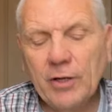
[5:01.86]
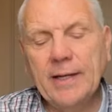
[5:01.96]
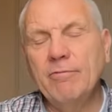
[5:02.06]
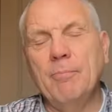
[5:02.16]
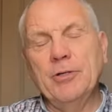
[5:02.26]
got to
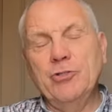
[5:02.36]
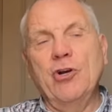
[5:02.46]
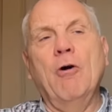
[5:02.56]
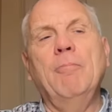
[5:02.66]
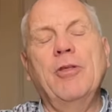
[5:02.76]
give up a
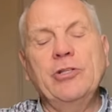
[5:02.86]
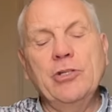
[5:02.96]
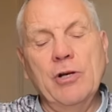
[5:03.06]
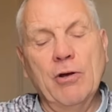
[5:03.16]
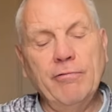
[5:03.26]
job that
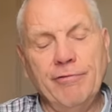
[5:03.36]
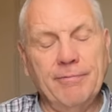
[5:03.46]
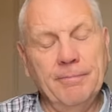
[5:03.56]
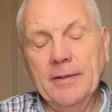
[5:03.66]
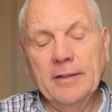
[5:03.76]
you love,
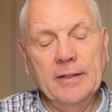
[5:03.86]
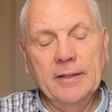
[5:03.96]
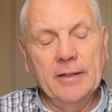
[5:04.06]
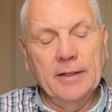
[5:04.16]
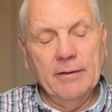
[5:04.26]

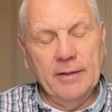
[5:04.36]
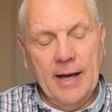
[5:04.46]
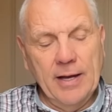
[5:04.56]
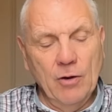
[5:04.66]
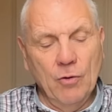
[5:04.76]

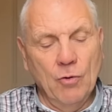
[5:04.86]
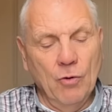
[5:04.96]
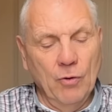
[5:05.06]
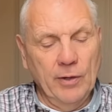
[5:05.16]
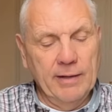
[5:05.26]
okay,
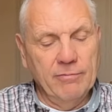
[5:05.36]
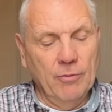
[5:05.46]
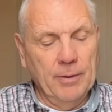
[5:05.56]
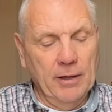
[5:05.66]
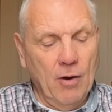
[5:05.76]
or give
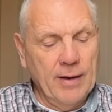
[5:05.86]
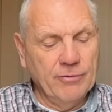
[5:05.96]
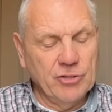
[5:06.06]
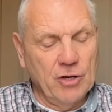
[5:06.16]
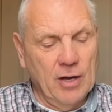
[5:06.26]
up a
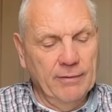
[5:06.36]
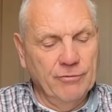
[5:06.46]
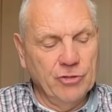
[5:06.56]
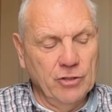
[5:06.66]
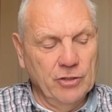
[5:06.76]
lifestyle of
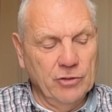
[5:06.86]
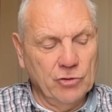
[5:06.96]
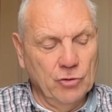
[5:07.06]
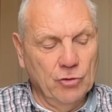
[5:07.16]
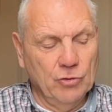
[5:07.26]
certain
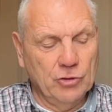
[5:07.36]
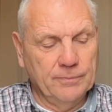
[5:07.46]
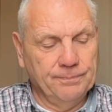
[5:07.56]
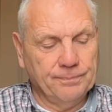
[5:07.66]
sorts,